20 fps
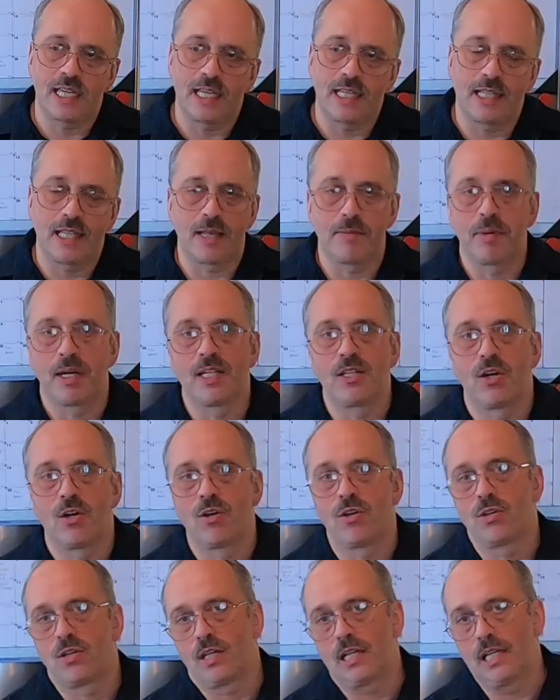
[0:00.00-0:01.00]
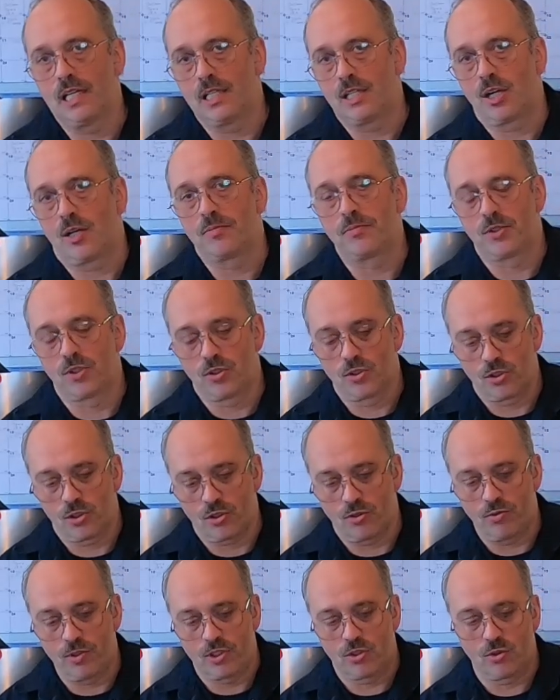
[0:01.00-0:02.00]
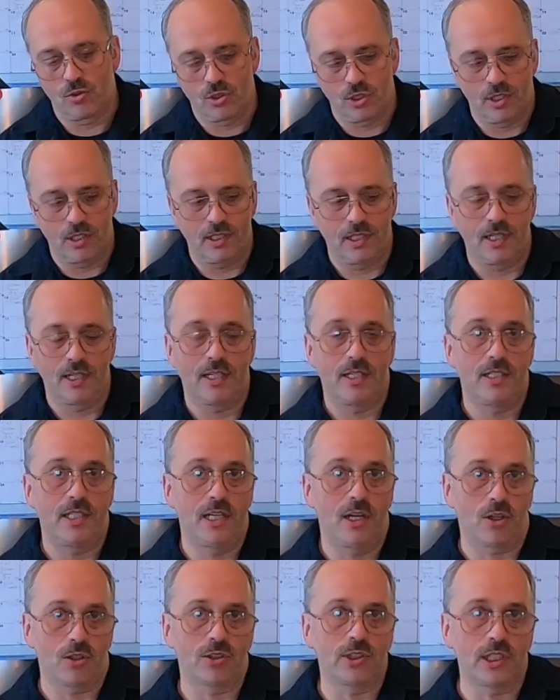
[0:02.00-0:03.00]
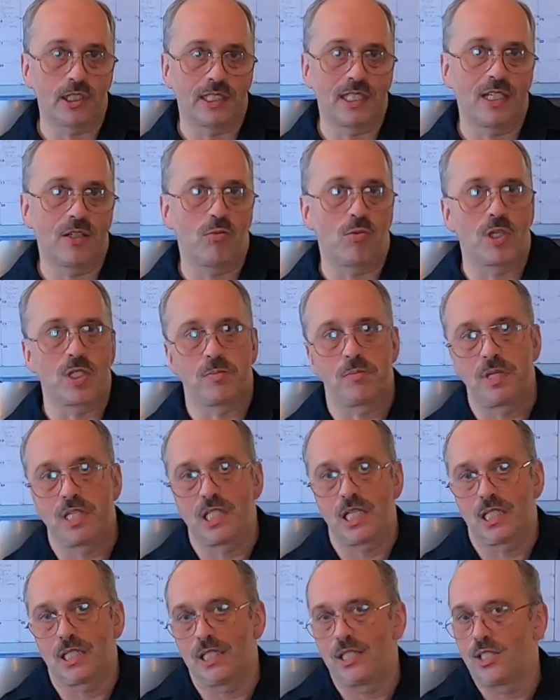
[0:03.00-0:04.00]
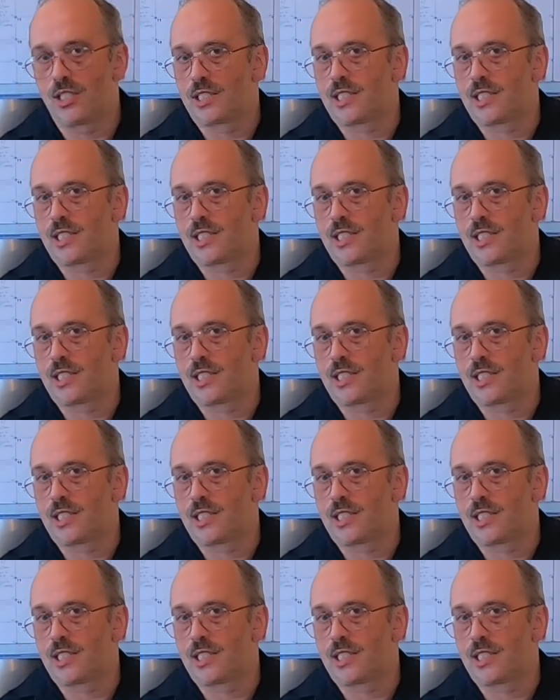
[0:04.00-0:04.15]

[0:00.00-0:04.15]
and Labrador helicopter research. The Arctic kit was basically the